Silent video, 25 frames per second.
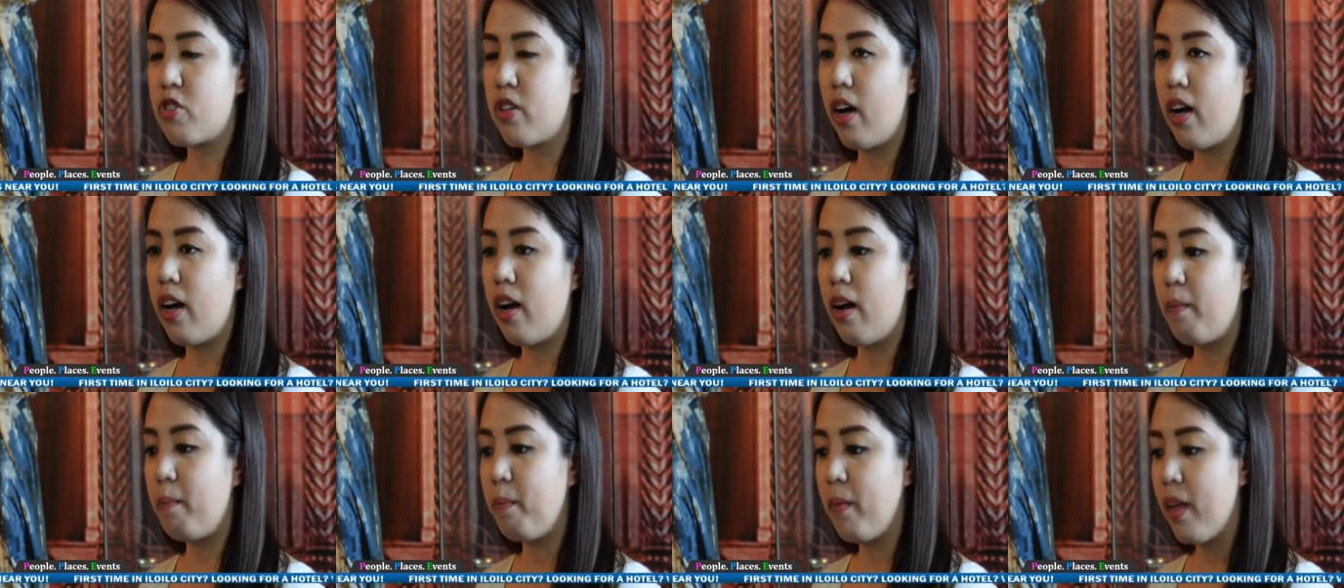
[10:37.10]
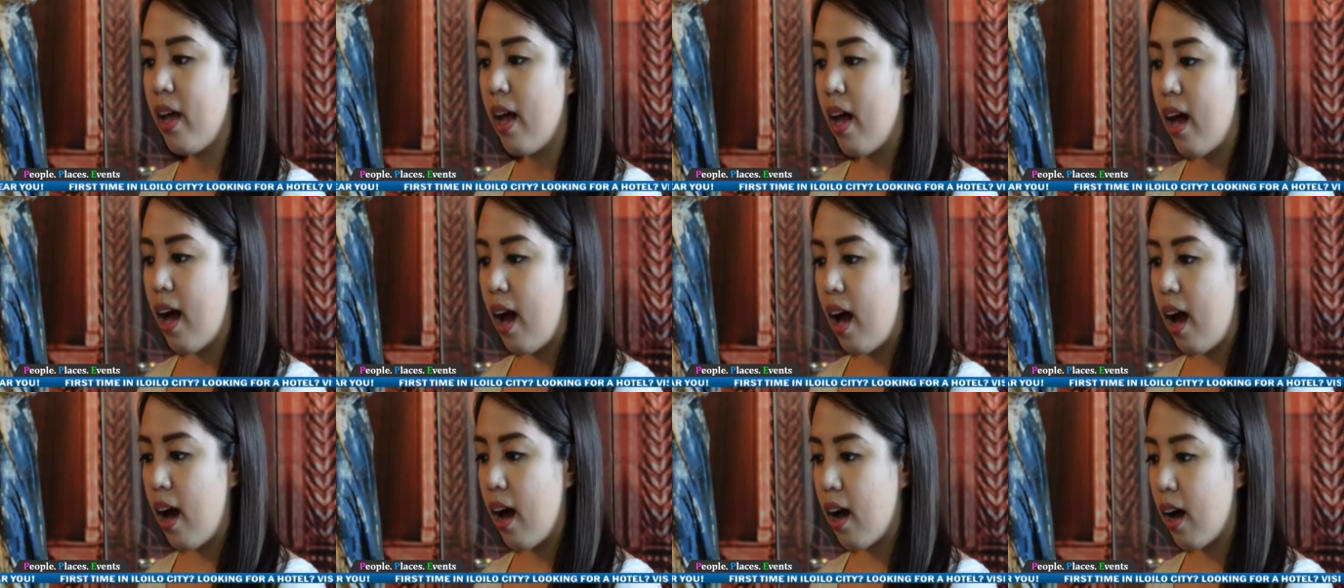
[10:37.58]
uh,
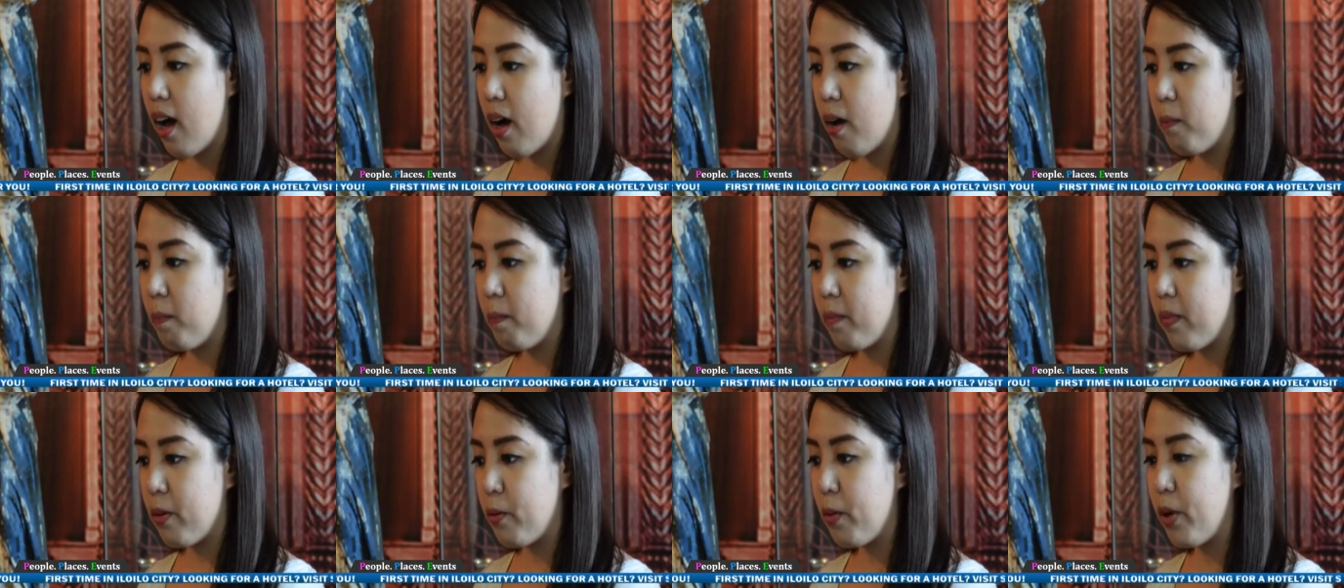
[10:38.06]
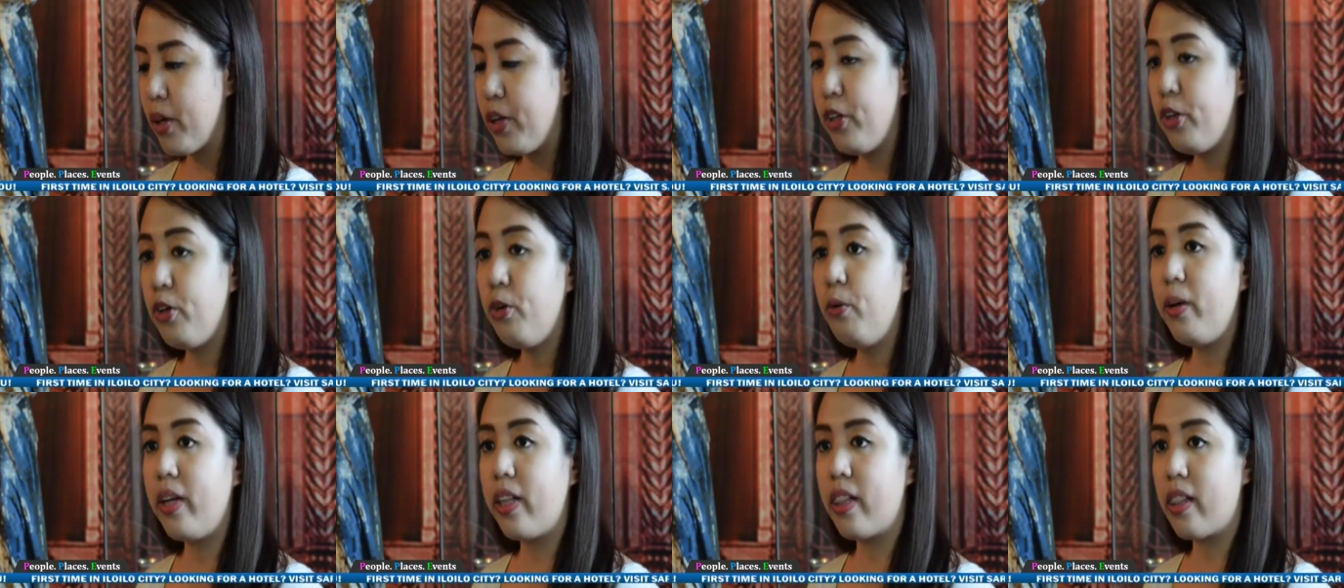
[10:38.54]
um,
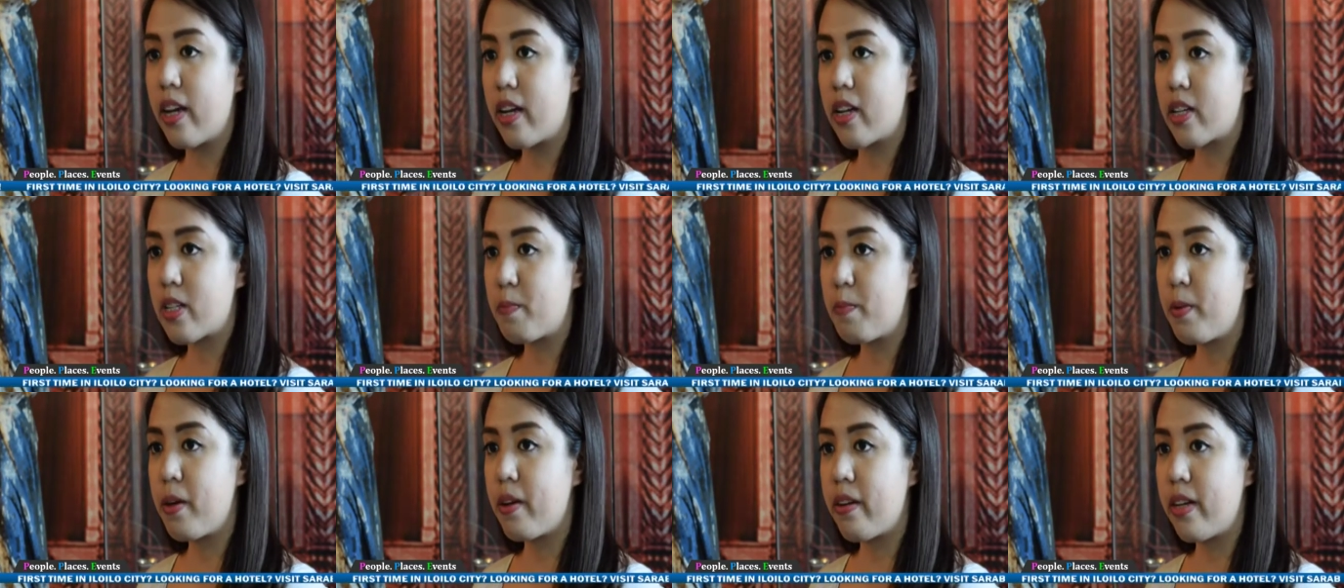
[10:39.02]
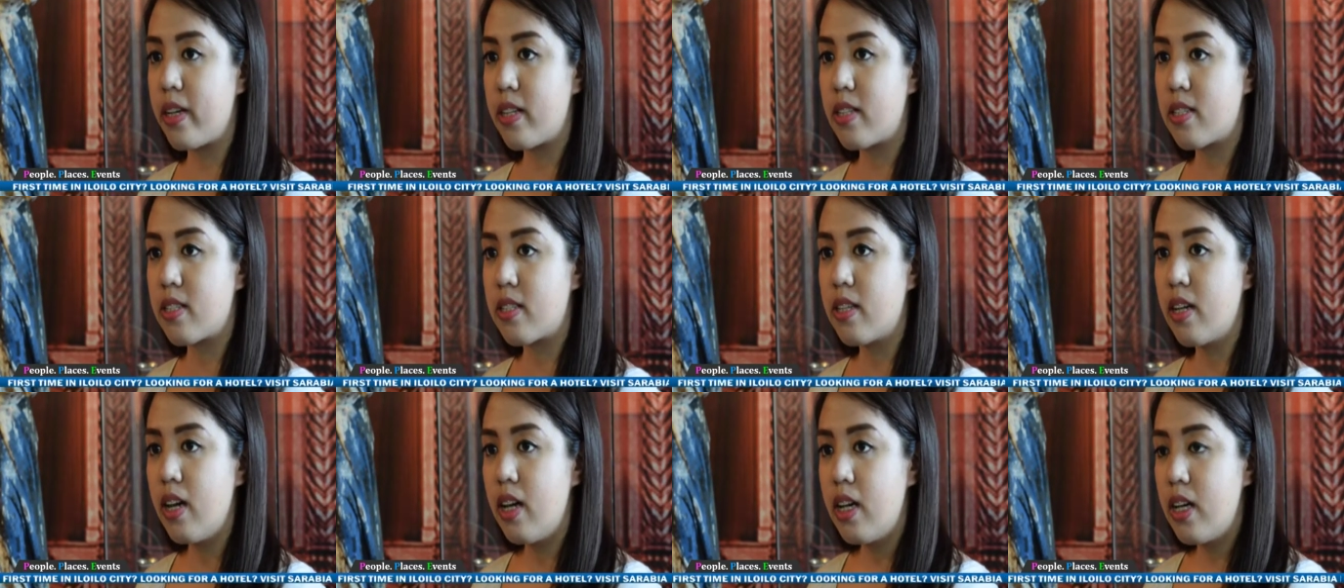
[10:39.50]
renewing their
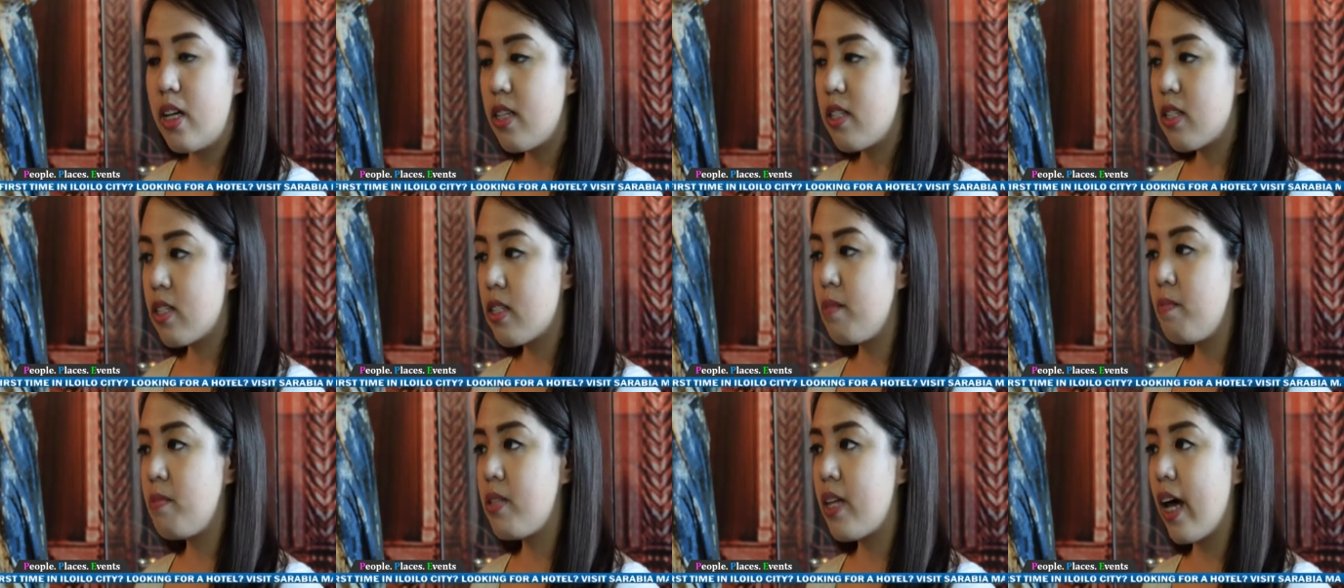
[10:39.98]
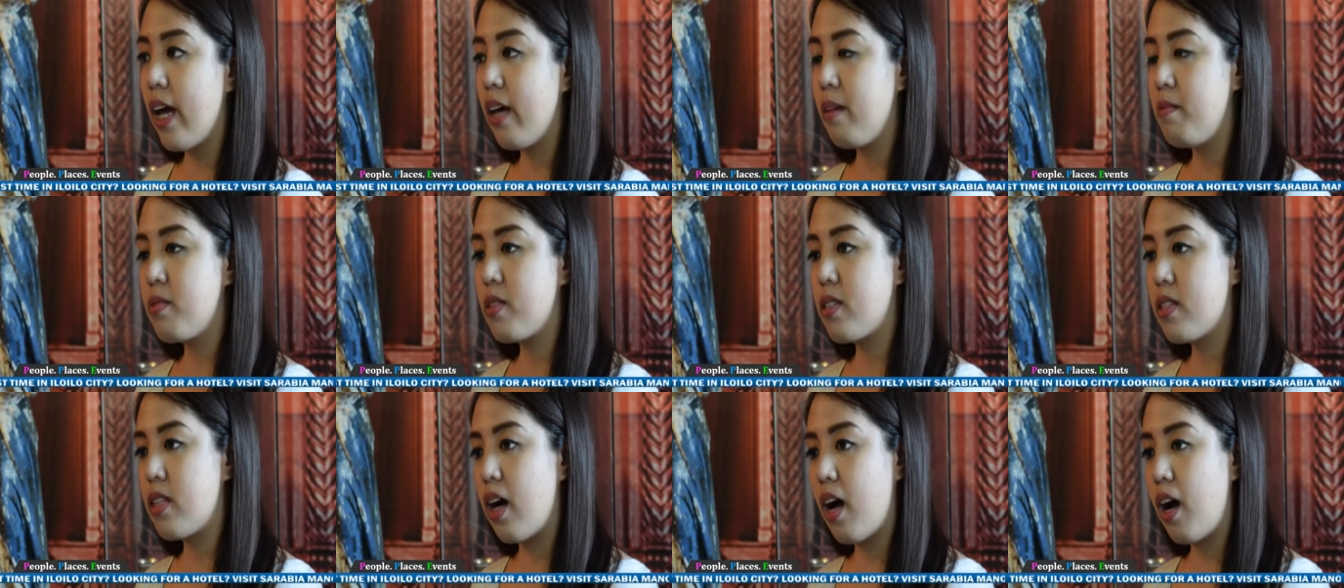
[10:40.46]
spirits.
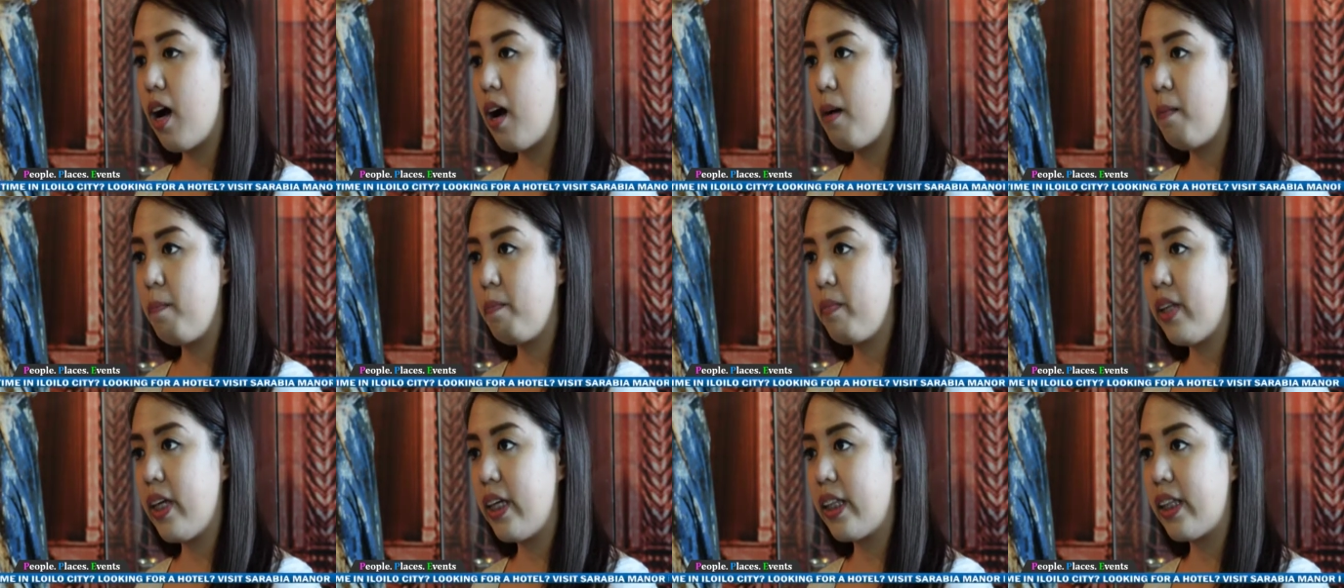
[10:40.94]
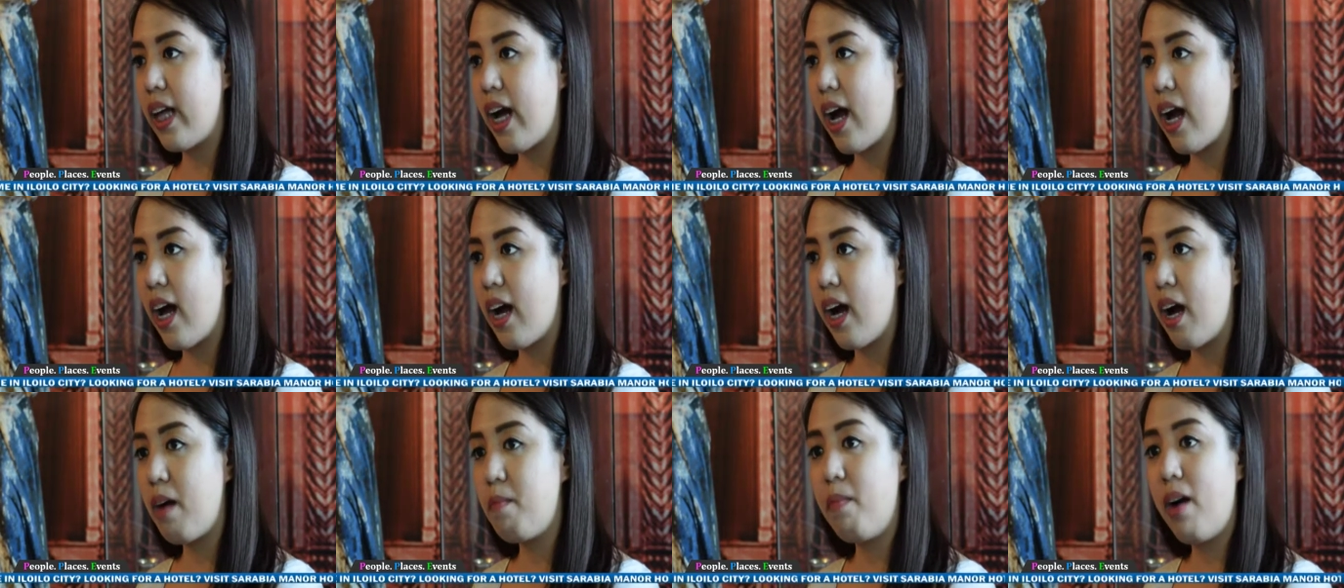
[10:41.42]
Sometimes um, kita
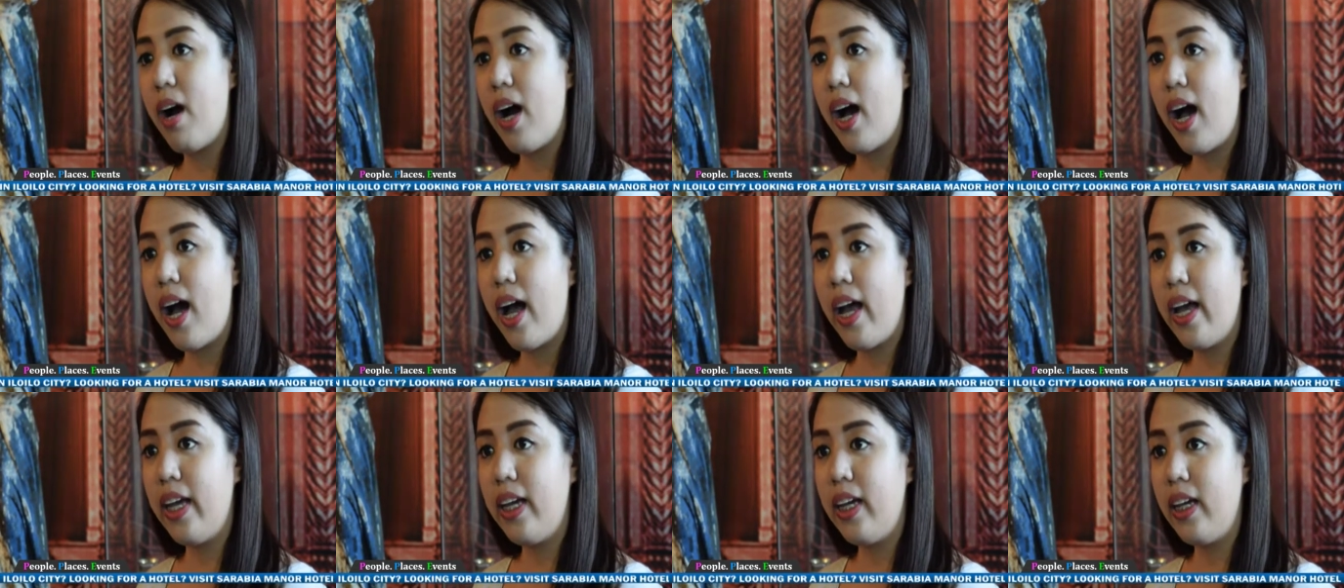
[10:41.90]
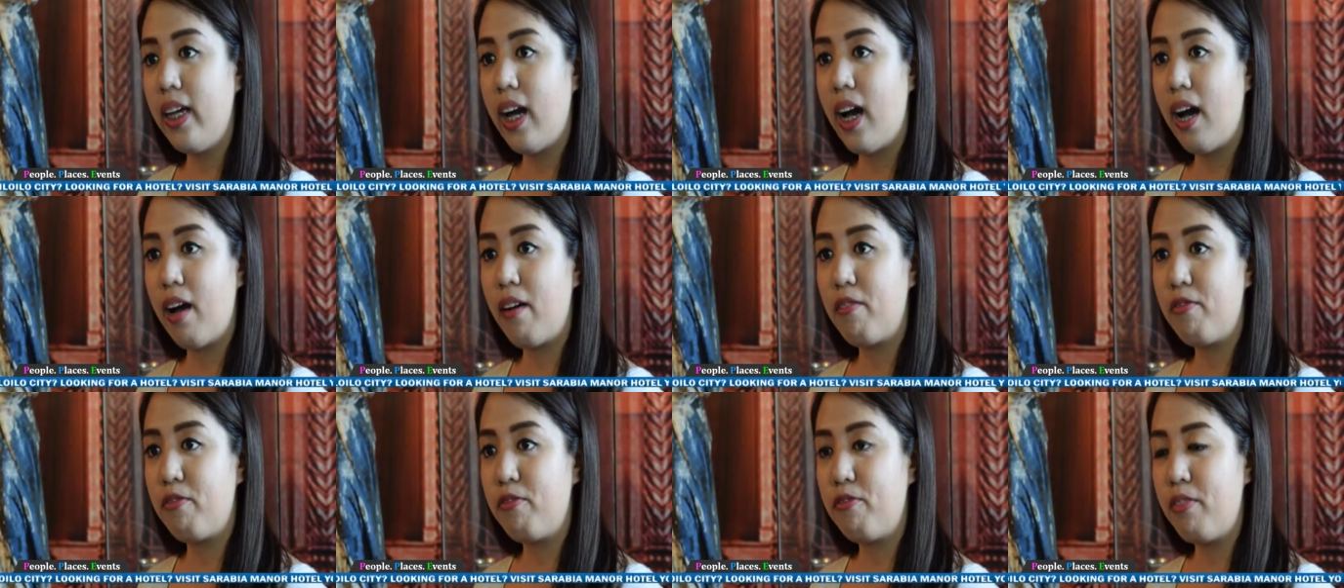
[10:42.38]
ang mga
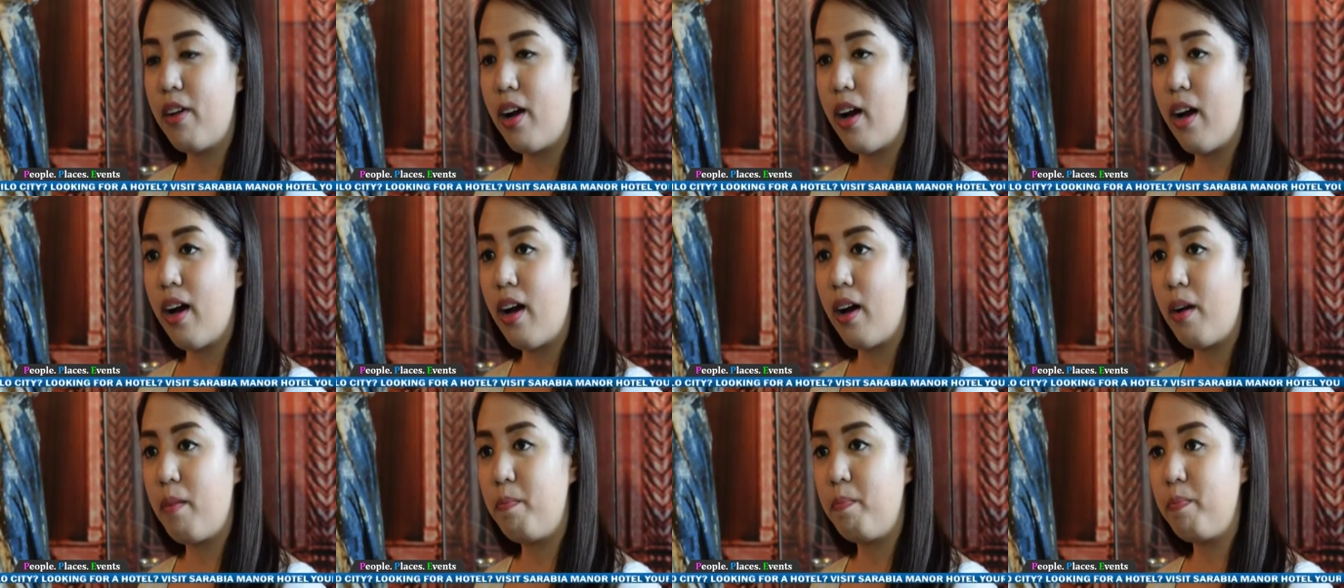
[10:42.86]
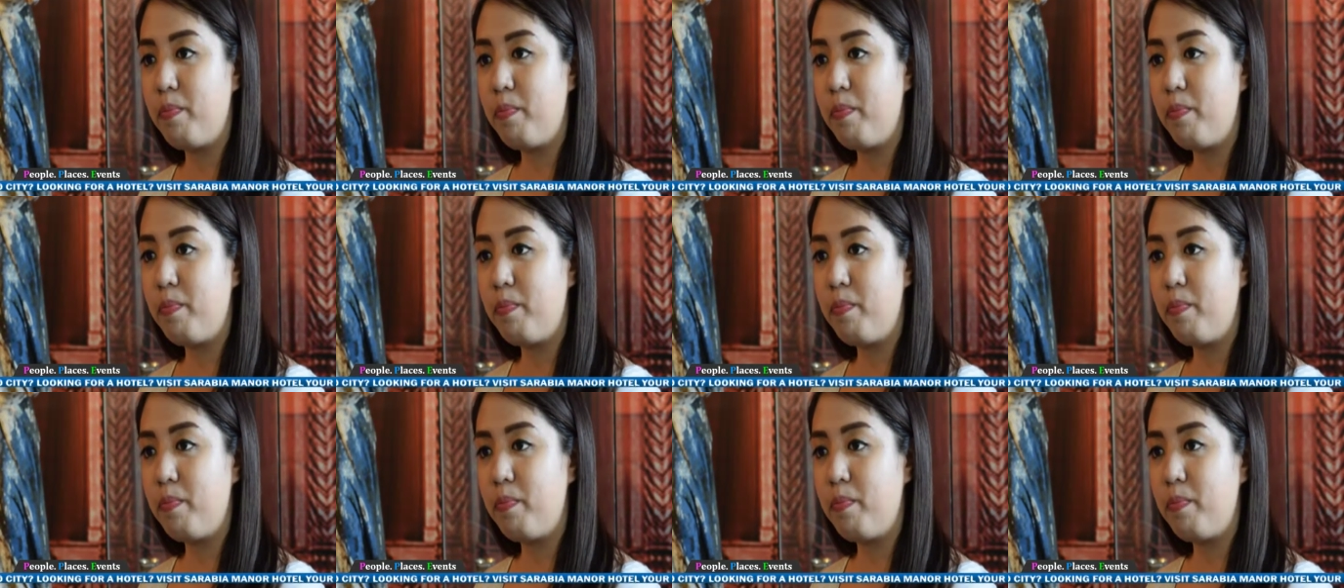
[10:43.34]
uh, uh,